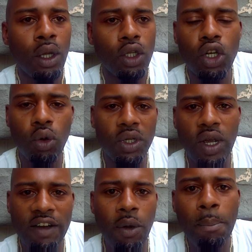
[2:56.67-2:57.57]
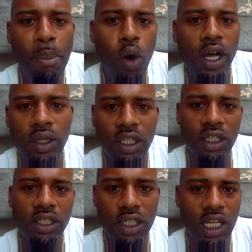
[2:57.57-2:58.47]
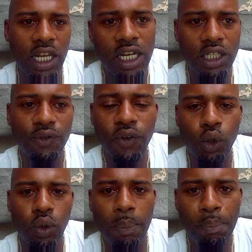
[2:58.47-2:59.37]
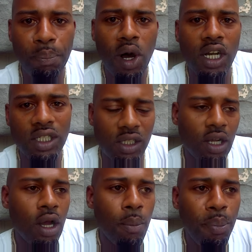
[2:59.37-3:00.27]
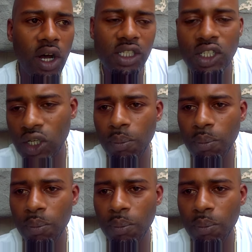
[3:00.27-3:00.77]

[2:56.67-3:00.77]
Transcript: you know, when you have a boil on your skin and it's filled with pus, pus is